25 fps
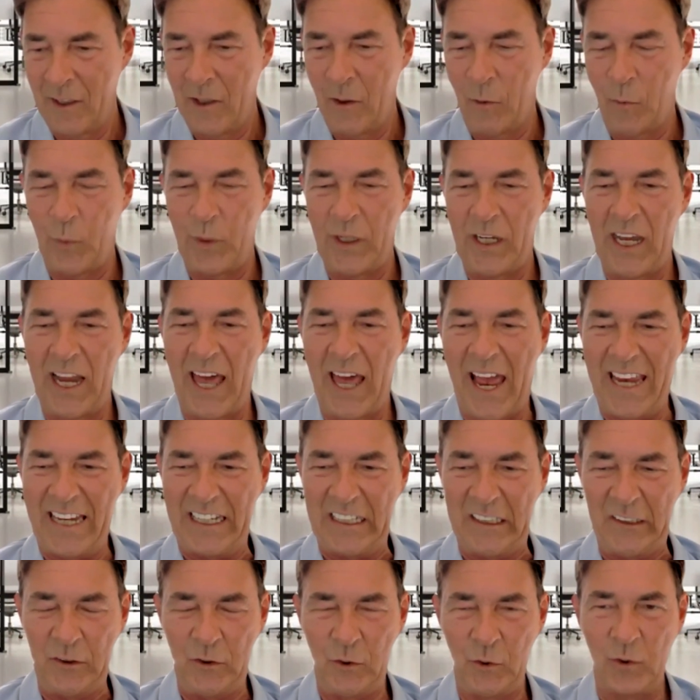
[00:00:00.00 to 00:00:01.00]
we
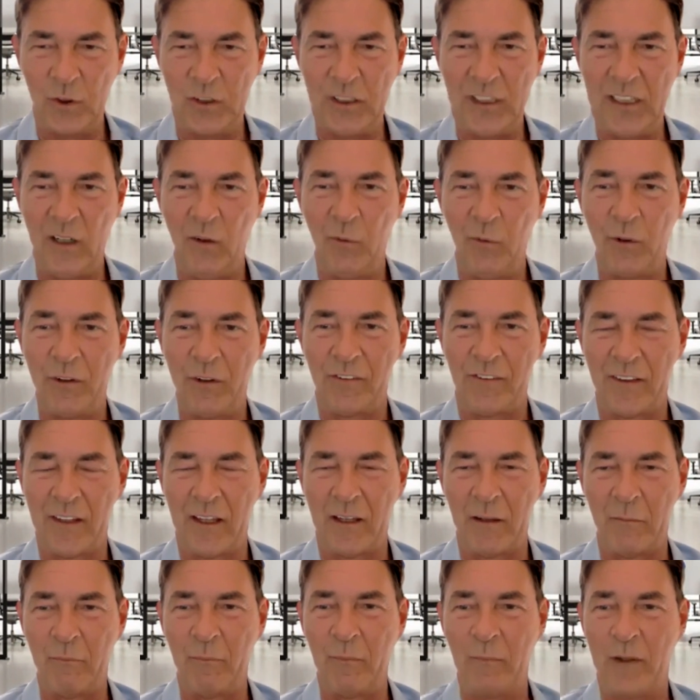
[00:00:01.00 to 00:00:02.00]
like to deal with
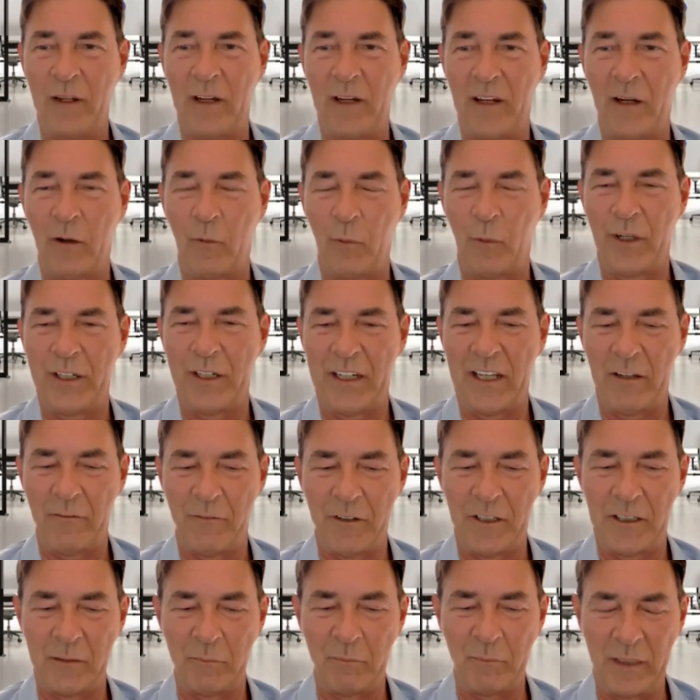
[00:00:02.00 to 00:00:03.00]
them
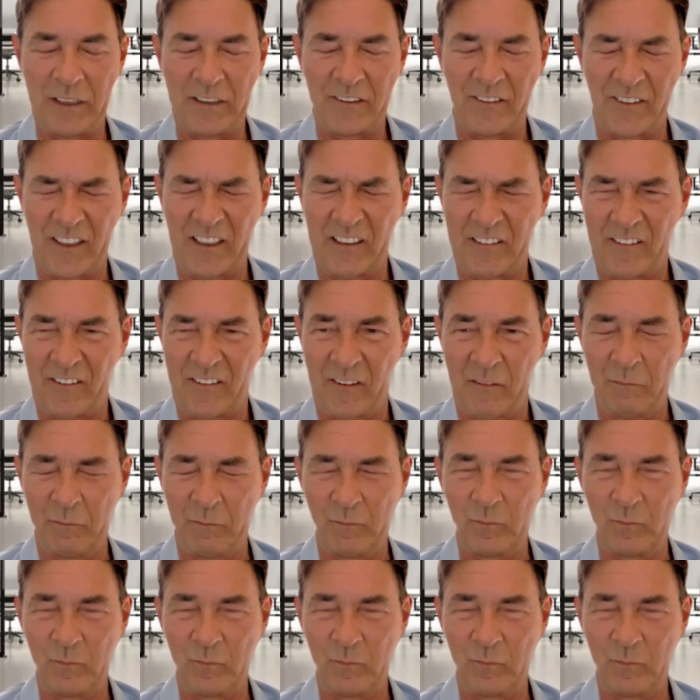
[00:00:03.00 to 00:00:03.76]
whenever it makes sense.